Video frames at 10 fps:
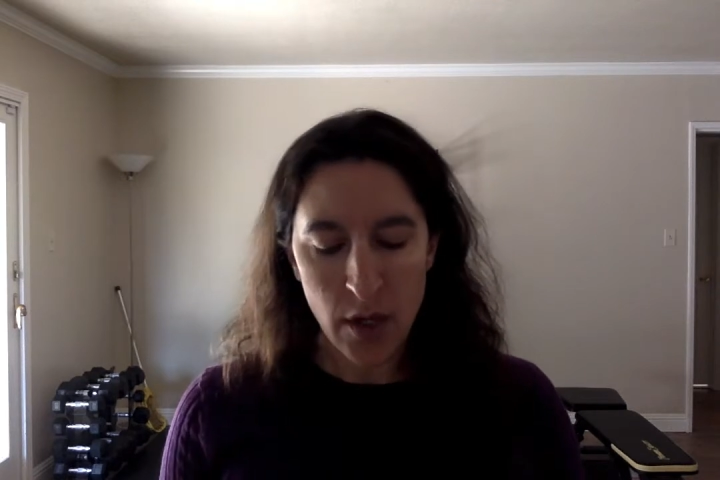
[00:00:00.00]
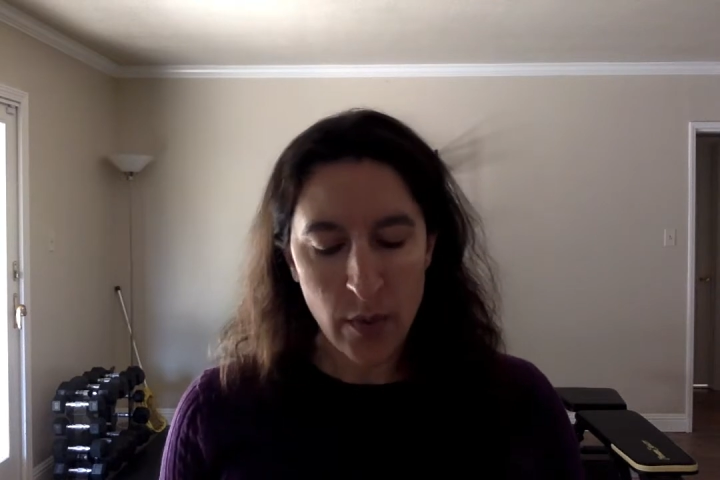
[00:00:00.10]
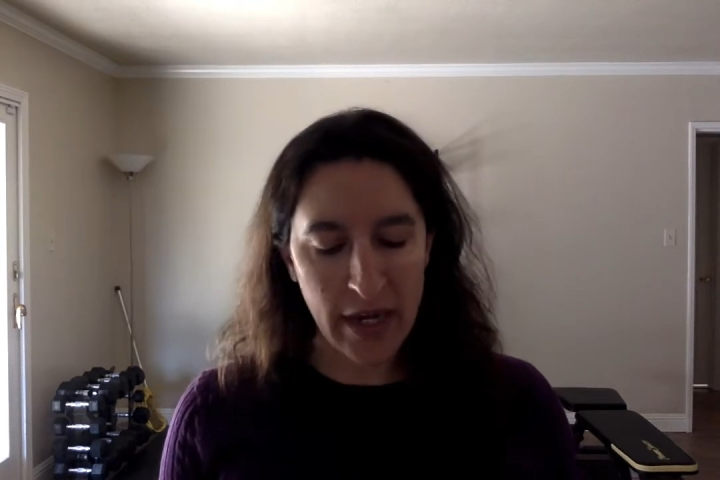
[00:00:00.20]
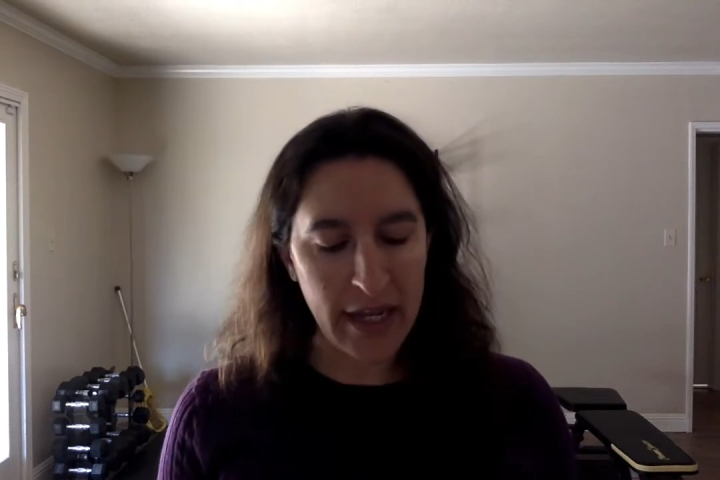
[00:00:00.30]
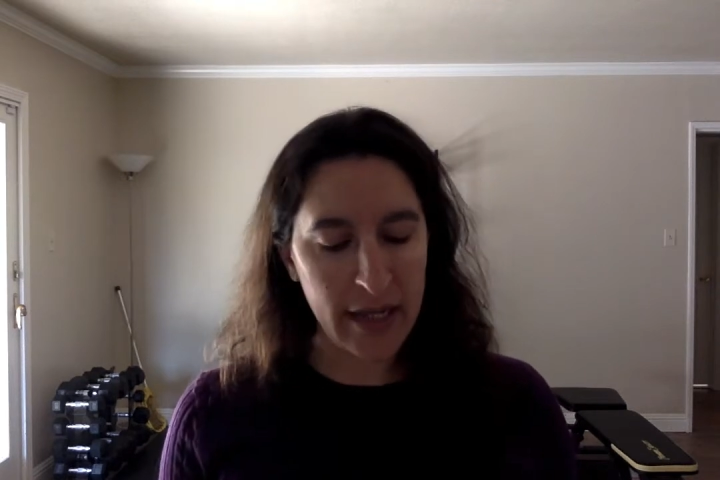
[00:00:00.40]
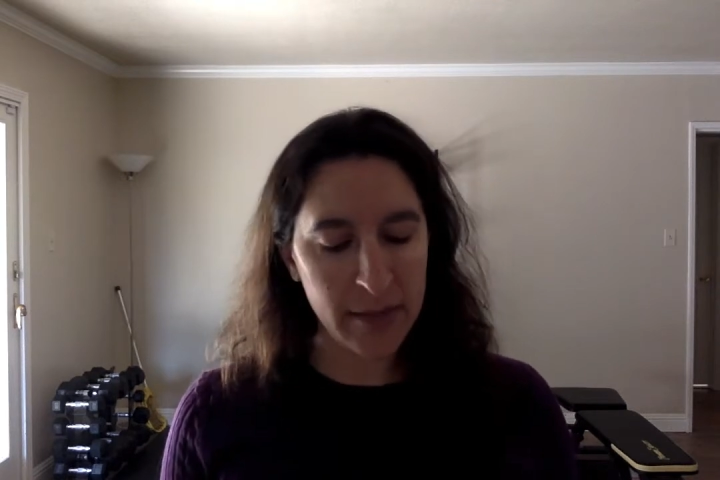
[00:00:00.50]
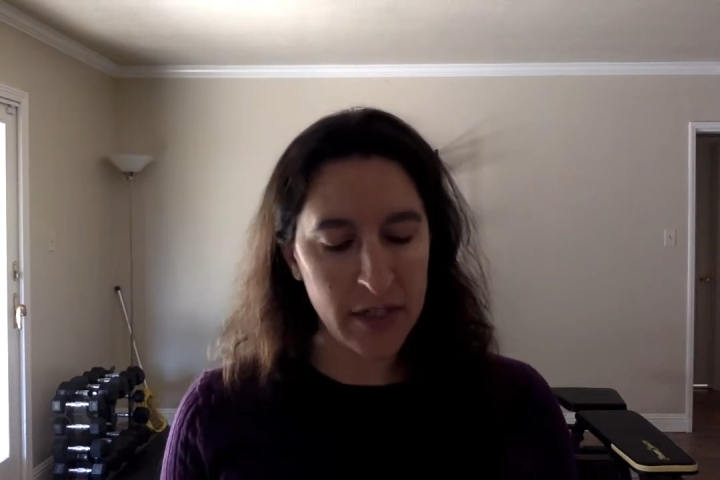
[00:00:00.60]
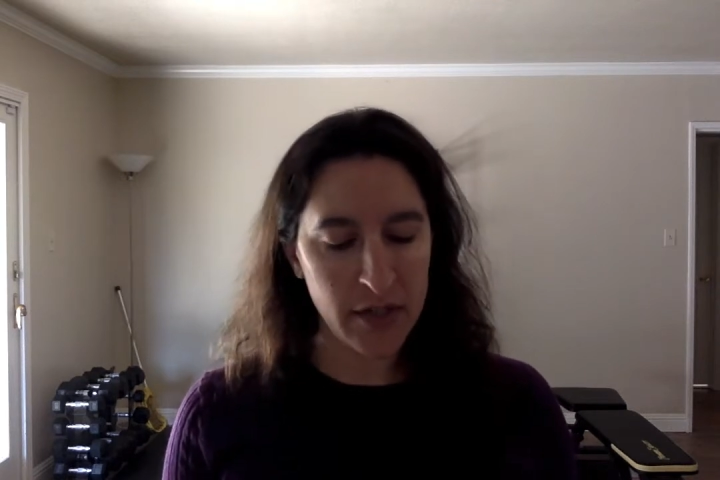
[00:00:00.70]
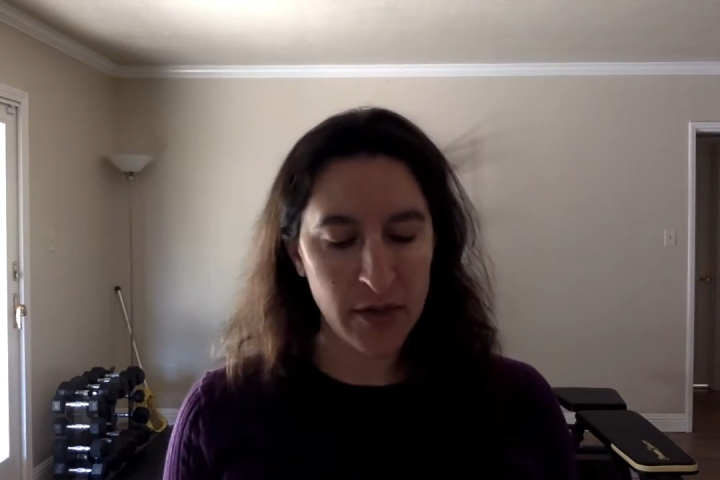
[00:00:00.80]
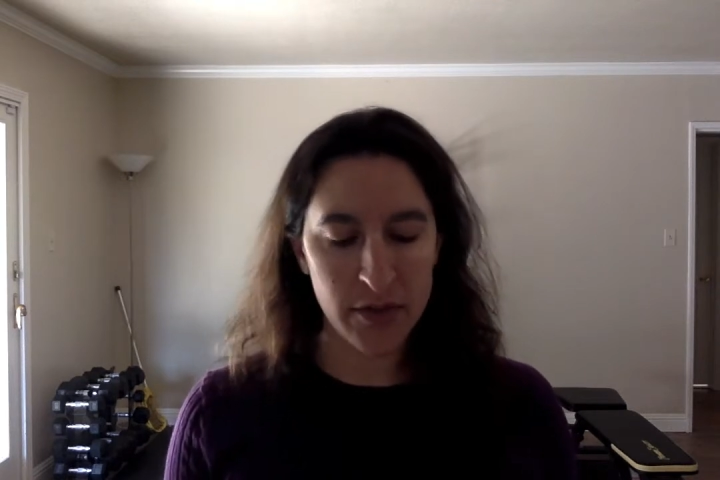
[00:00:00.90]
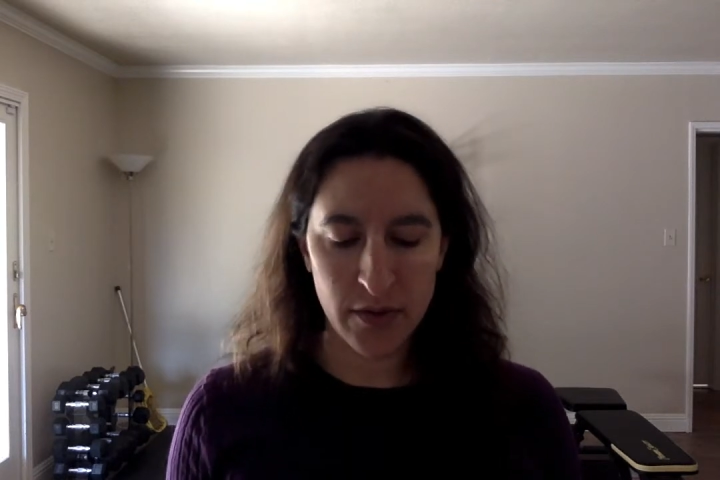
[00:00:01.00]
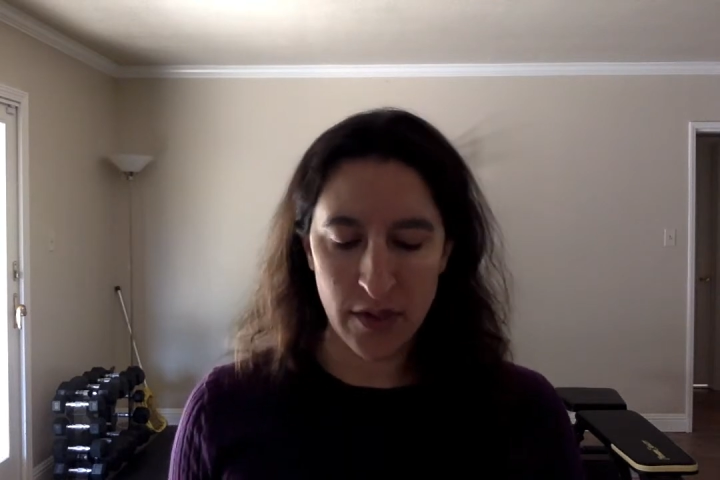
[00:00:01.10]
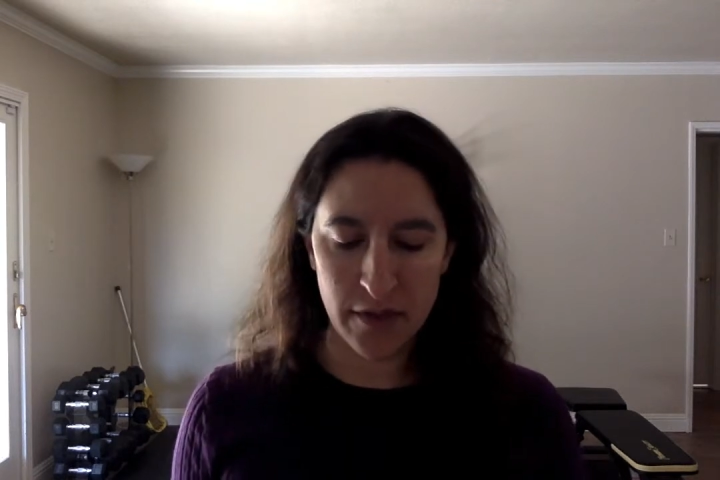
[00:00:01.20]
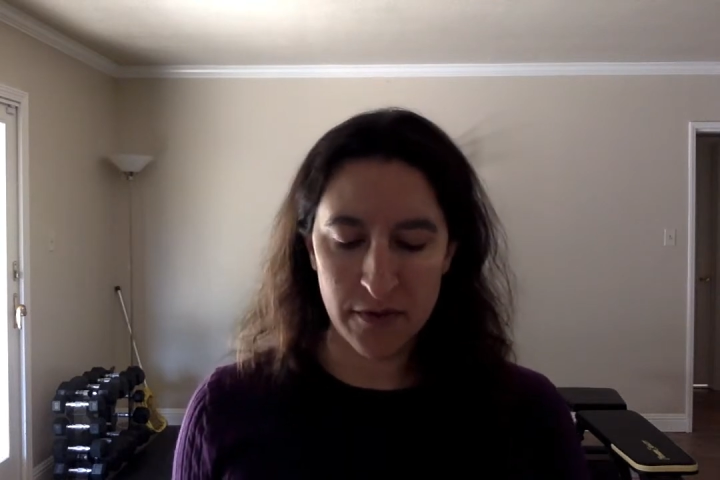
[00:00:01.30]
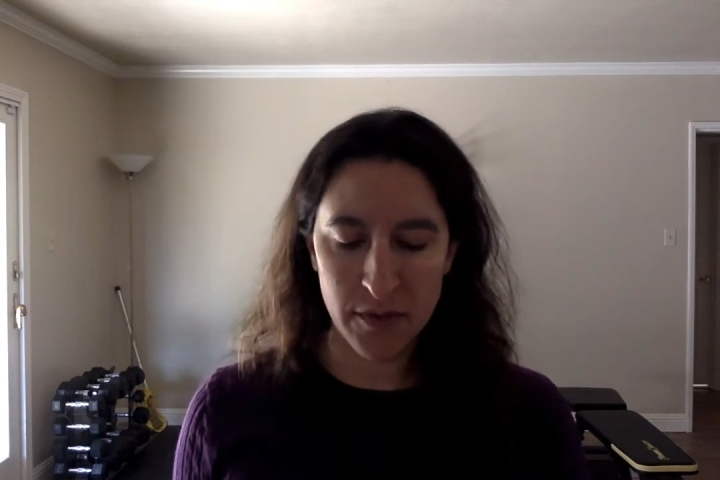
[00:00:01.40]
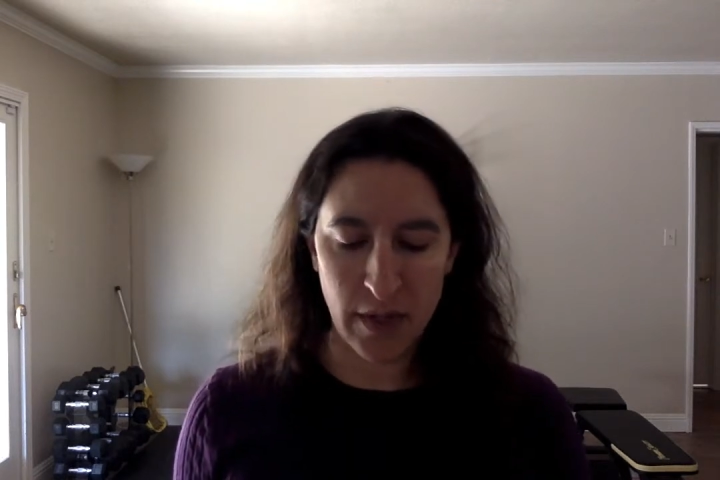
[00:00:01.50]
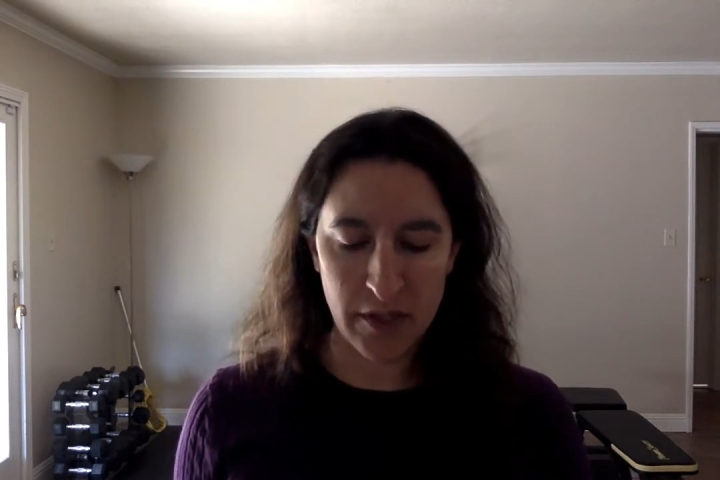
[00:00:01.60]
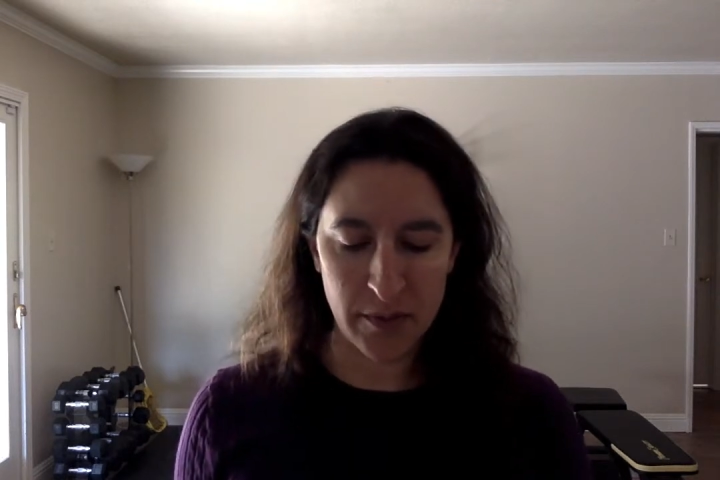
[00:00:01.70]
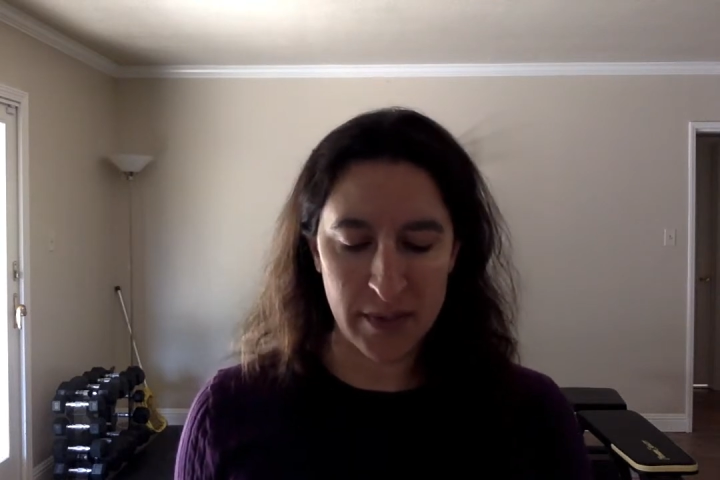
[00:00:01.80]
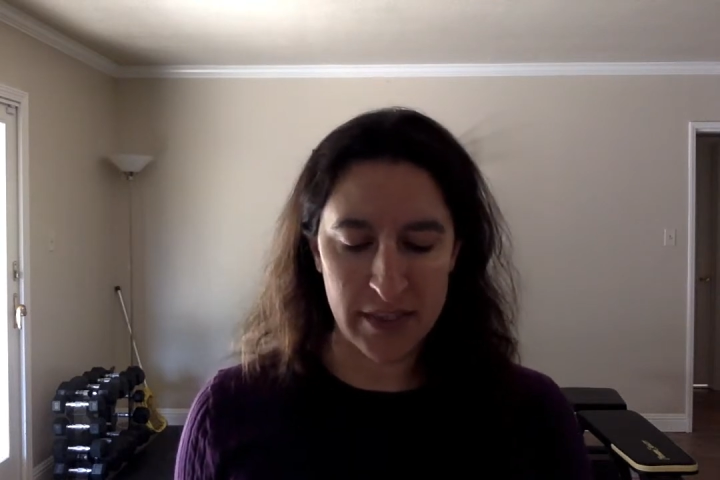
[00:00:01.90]
What I am going to go through are a few
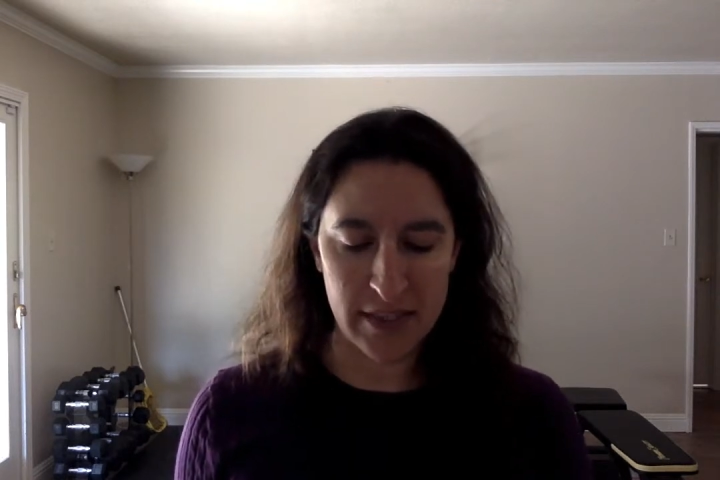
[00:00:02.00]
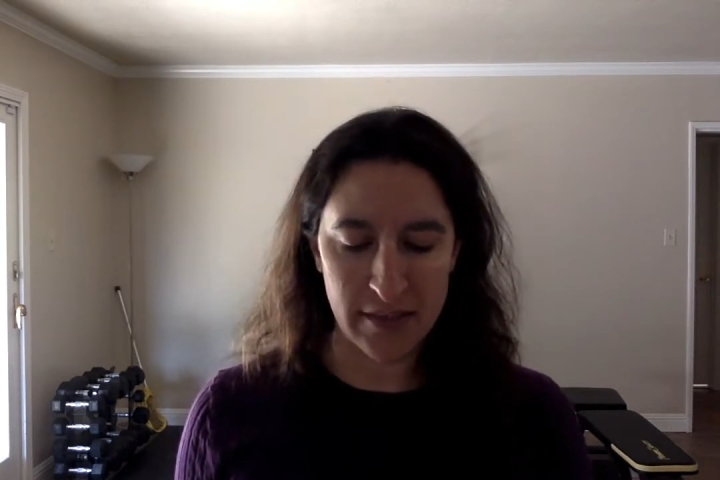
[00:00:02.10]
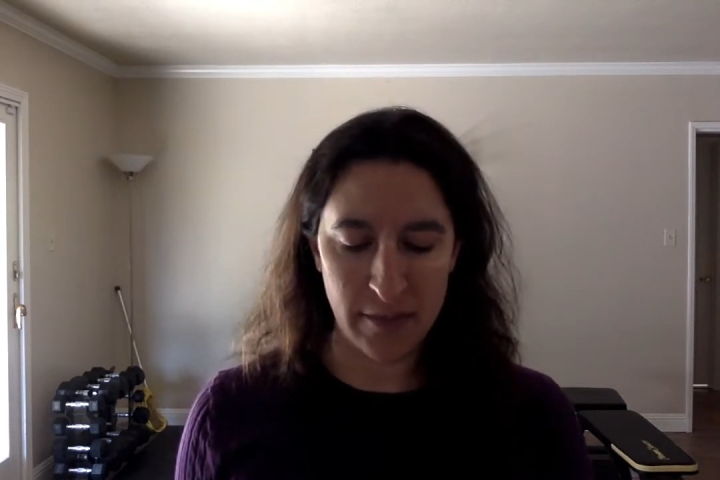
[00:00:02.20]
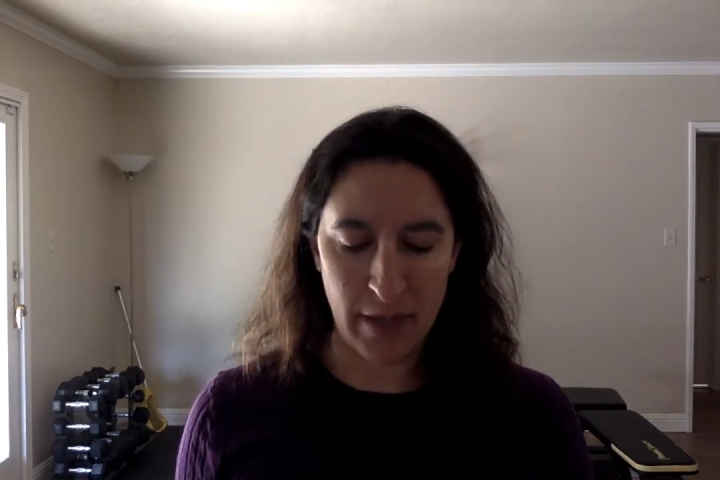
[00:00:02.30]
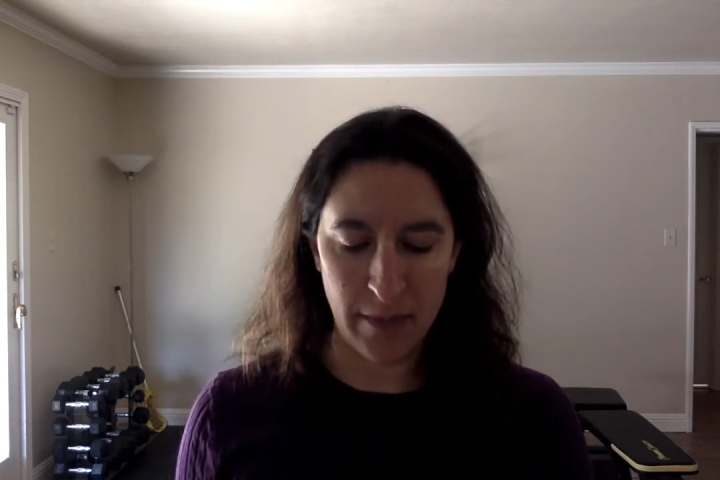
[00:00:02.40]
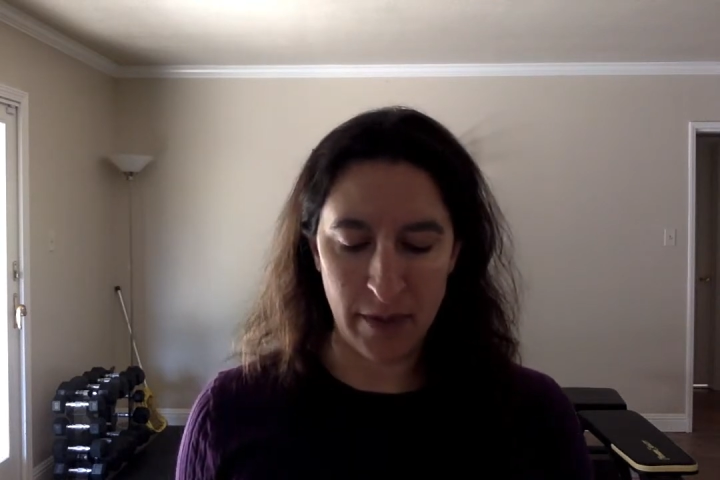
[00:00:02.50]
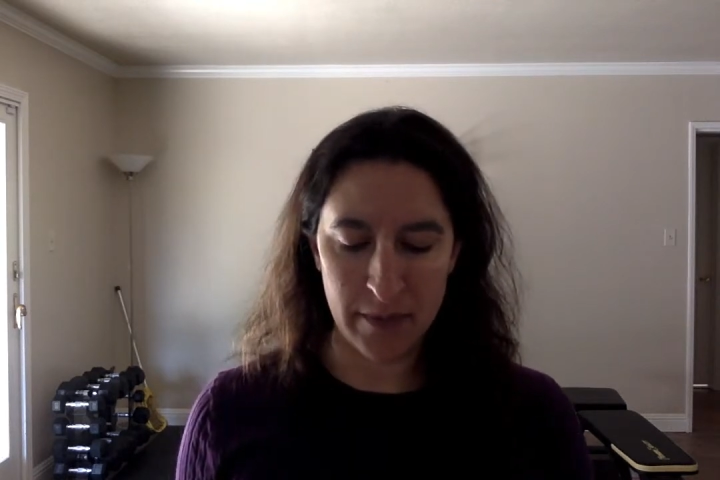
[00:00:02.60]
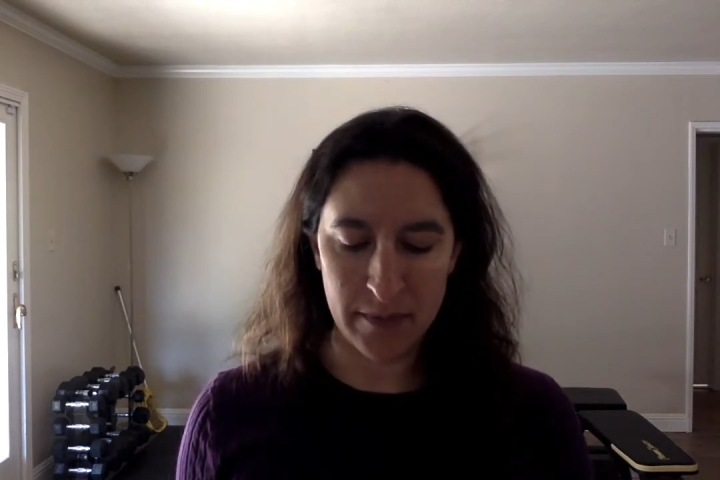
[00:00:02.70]
other pieces of paper.